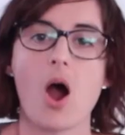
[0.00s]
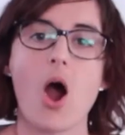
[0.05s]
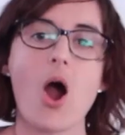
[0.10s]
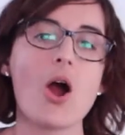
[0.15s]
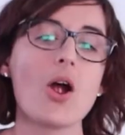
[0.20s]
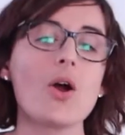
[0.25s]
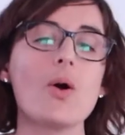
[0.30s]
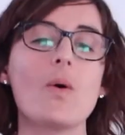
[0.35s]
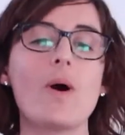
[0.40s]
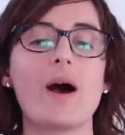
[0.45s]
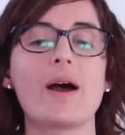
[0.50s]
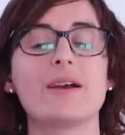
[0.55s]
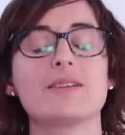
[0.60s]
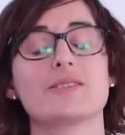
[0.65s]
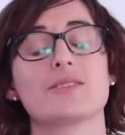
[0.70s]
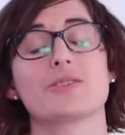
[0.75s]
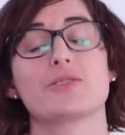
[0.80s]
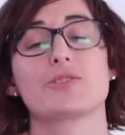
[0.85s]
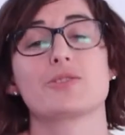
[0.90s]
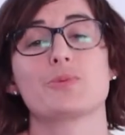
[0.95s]
ROI on
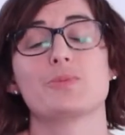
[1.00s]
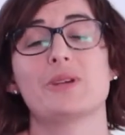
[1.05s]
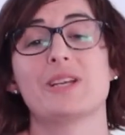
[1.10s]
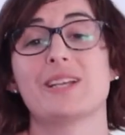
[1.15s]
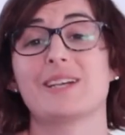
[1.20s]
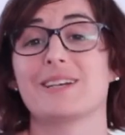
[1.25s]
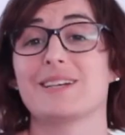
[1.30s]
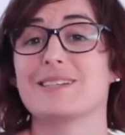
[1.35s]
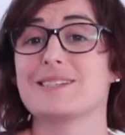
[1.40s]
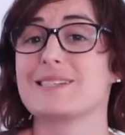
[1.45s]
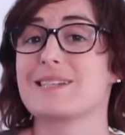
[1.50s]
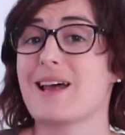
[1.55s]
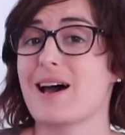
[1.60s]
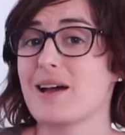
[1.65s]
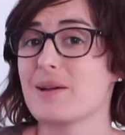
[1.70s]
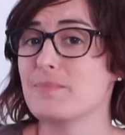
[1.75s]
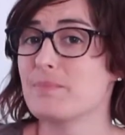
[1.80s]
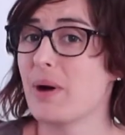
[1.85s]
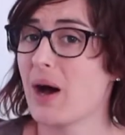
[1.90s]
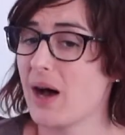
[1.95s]
social media is
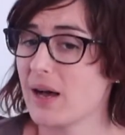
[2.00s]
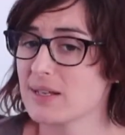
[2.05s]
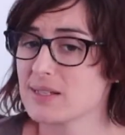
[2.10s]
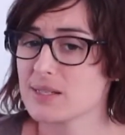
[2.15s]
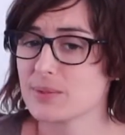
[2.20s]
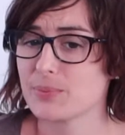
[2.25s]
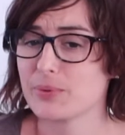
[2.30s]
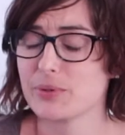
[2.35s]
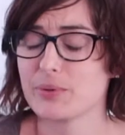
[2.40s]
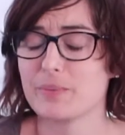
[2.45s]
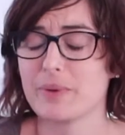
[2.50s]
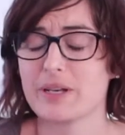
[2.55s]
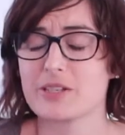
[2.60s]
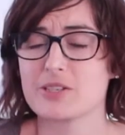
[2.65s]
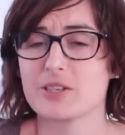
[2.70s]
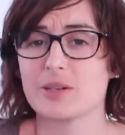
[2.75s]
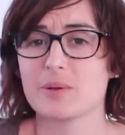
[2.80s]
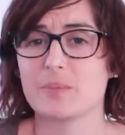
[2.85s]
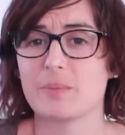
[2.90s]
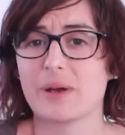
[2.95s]
not impossible to
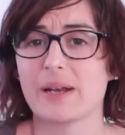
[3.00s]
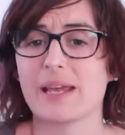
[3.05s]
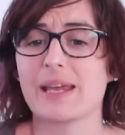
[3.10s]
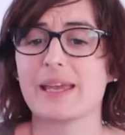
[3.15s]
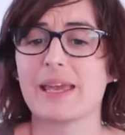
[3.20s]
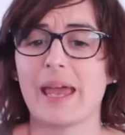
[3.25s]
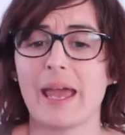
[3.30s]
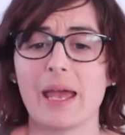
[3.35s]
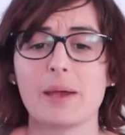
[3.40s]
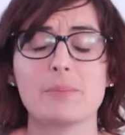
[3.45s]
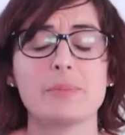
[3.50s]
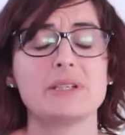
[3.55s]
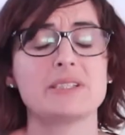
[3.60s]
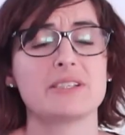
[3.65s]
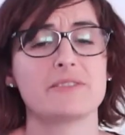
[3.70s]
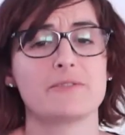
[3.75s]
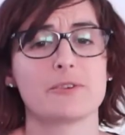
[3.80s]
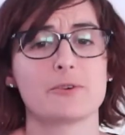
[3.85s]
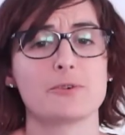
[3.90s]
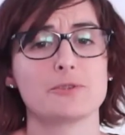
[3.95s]
measure, but it can be
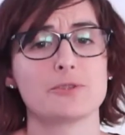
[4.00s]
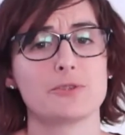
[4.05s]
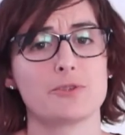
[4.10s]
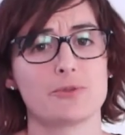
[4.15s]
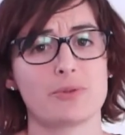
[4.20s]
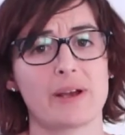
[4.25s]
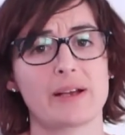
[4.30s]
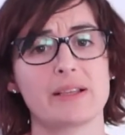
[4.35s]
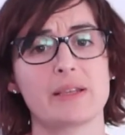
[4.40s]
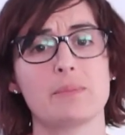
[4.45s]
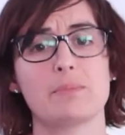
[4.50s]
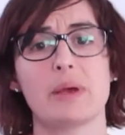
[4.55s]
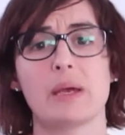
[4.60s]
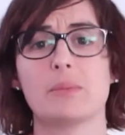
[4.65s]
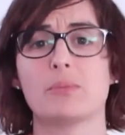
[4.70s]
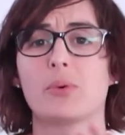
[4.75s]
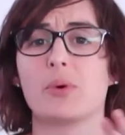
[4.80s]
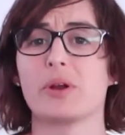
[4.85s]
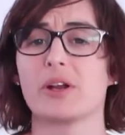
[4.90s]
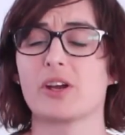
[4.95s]
difficult to directly
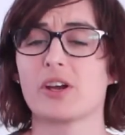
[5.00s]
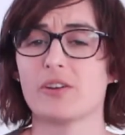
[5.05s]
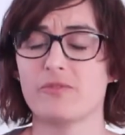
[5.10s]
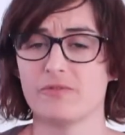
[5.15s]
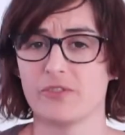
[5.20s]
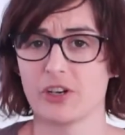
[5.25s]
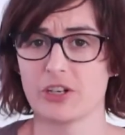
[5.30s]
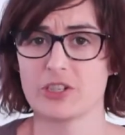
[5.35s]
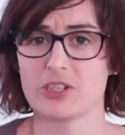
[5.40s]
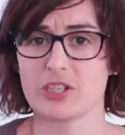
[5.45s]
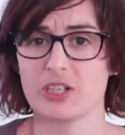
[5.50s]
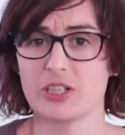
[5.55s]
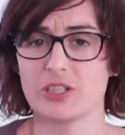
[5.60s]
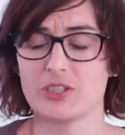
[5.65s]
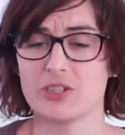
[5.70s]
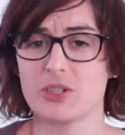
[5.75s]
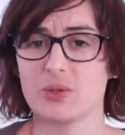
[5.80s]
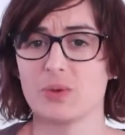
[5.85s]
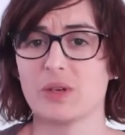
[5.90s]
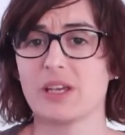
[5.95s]
pinpoint a
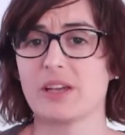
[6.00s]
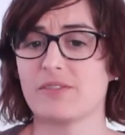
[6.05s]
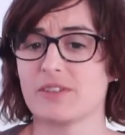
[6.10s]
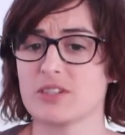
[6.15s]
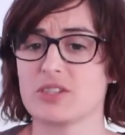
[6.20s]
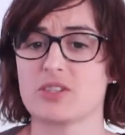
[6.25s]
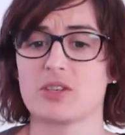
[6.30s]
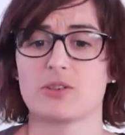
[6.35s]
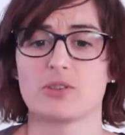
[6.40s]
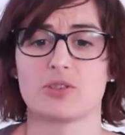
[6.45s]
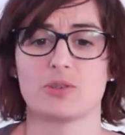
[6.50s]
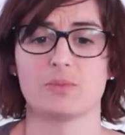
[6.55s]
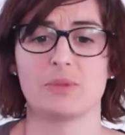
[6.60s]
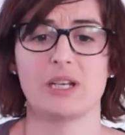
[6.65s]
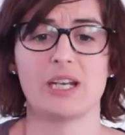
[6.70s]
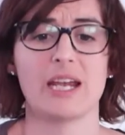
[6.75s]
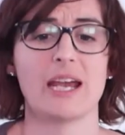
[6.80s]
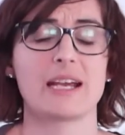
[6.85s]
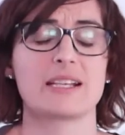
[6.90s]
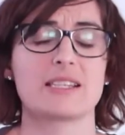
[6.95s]
conversion to a given social
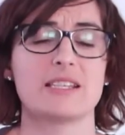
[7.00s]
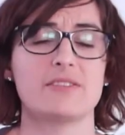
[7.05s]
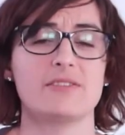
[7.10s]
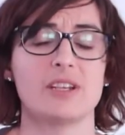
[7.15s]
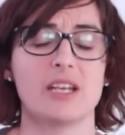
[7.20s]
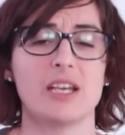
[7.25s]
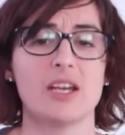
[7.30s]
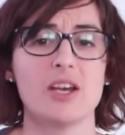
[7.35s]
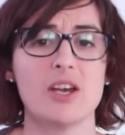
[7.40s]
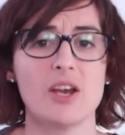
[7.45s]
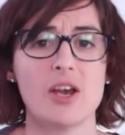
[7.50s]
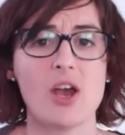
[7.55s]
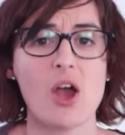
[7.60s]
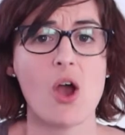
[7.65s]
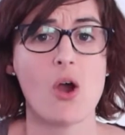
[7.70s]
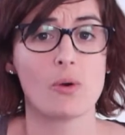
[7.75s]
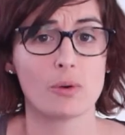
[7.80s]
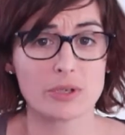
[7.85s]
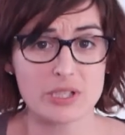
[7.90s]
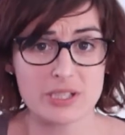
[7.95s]
media activity,
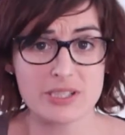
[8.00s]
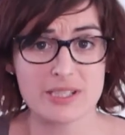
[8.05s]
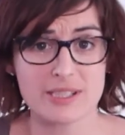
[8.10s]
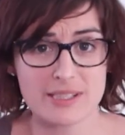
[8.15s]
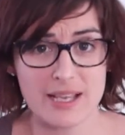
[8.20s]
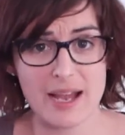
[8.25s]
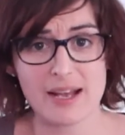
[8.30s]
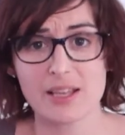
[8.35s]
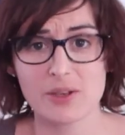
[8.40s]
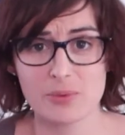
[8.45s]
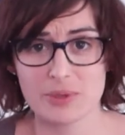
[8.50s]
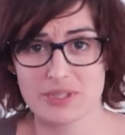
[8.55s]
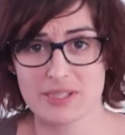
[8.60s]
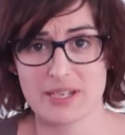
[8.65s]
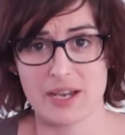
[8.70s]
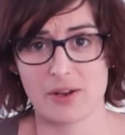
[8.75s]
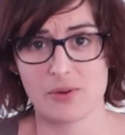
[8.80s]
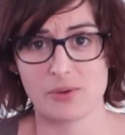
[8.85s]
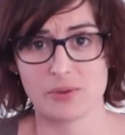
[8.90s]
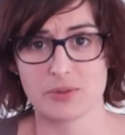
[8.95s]
which is exactly what
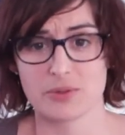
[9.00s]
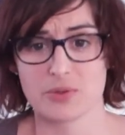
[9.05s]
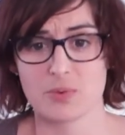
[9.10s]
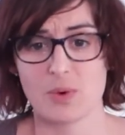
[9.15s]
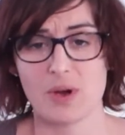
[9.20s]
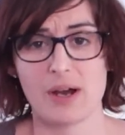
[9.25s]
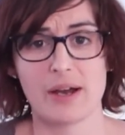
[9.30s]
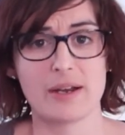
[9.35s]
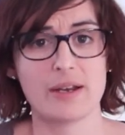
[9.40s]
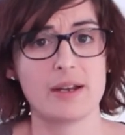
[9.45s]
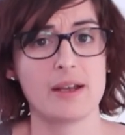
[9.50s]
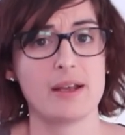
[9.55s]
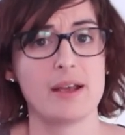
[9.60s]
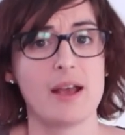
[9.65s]
stakeholders want.